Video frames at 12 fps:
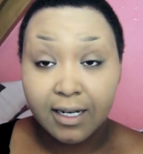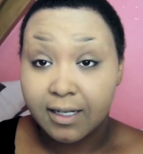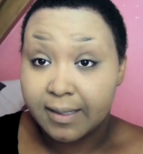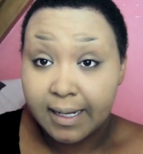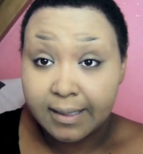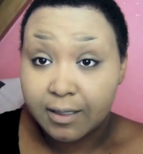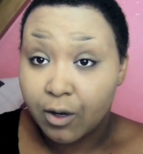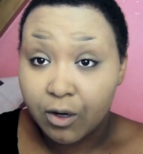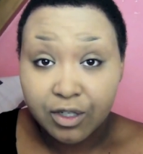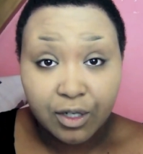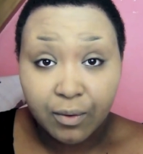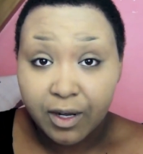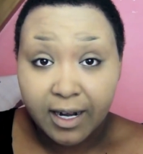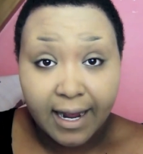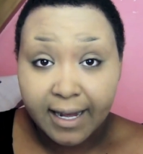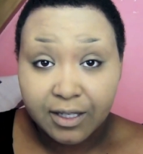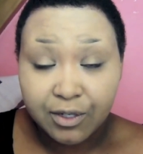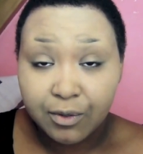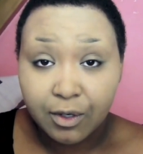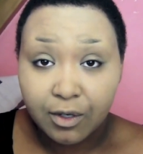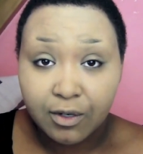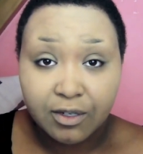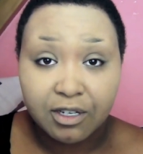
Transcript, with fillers: because that's also going to add to the look.